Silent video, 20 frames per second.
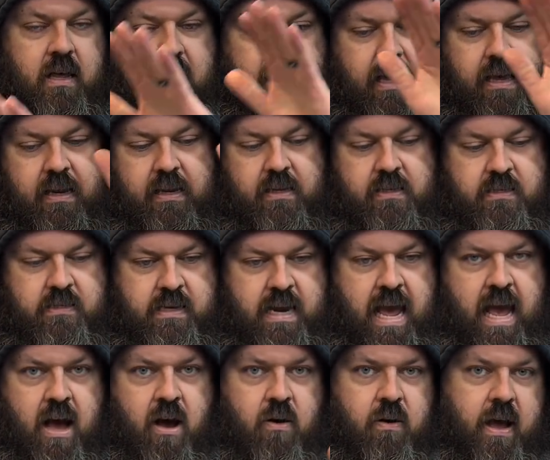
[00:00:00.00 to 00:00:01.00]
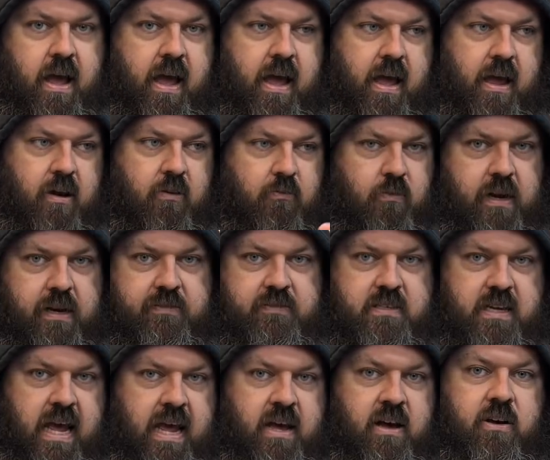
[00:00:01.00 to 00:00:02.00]
it is now a
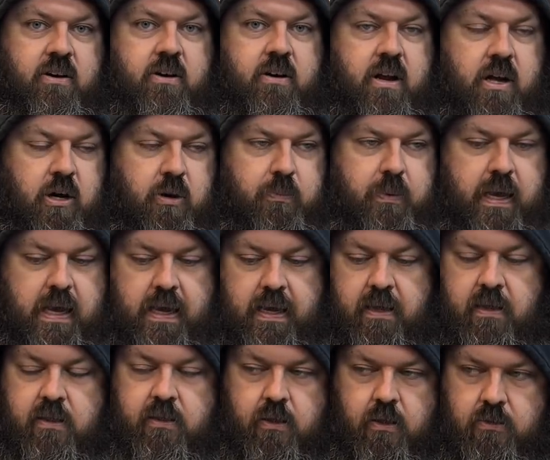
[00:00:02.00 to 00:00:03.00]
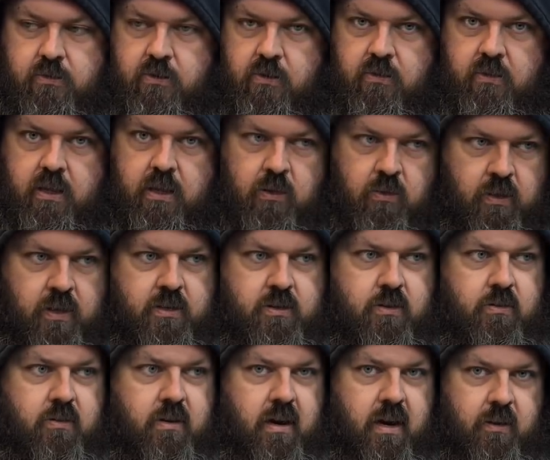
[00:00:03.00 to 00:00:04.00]
Reefs 800 LP. Those are the only
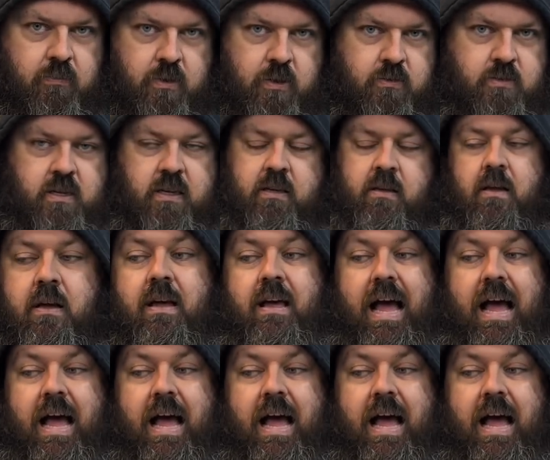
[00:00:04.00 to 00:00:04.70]
two that I'm using.